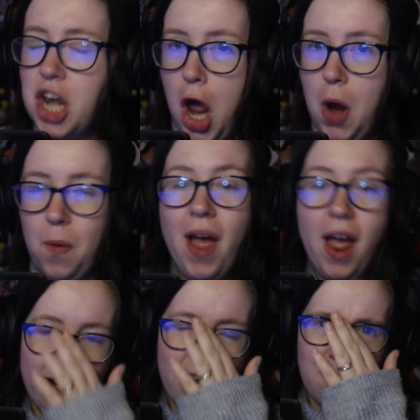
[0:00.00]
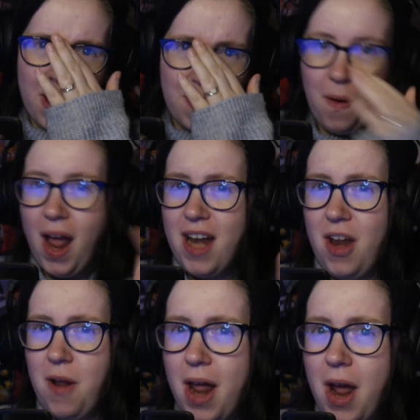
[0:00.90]
no, no, no,
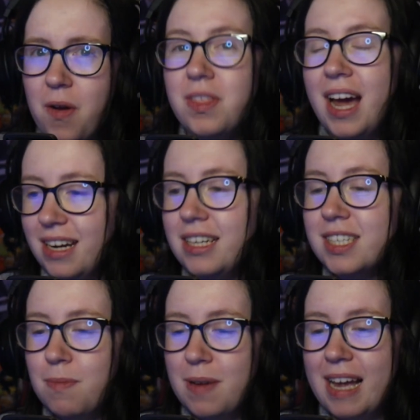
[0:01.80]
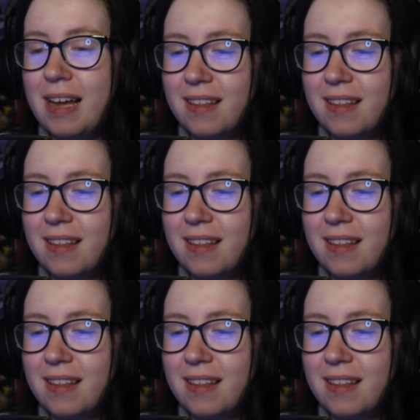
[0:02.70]
no, no. That needs to be